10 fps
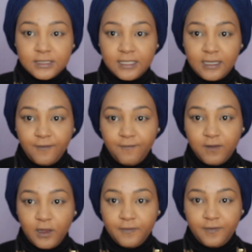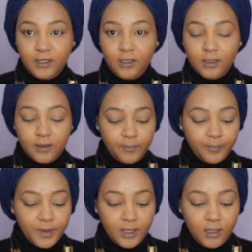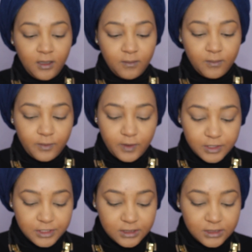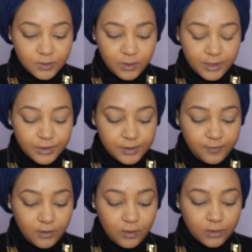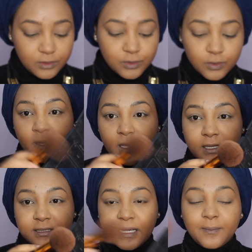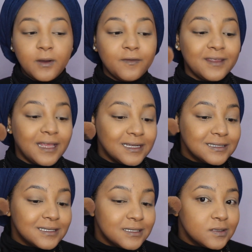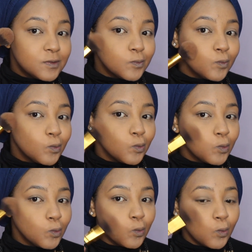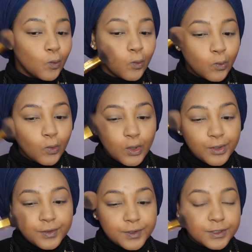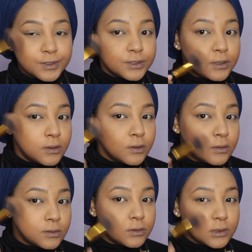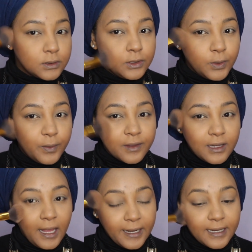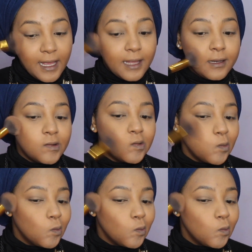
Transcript: gonna take a fluffy brush. This is what I use for contour. I tap off the excess and I just, you know, with a light hand,